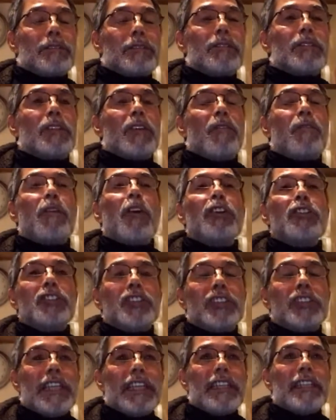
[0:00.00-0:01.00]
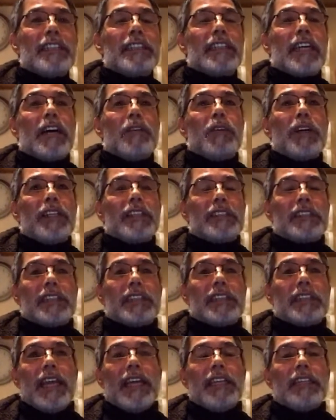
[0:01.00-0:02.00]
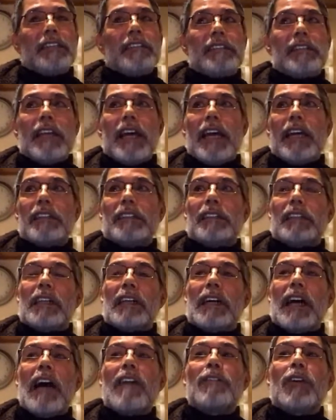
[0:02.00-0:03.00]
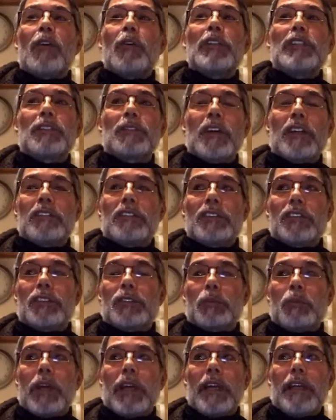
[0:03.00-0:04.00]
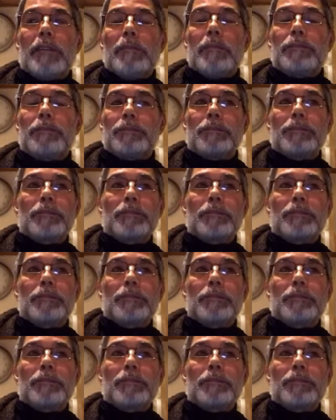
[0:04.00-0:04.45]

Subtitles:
the first thing I want to say is that I've always felt this way,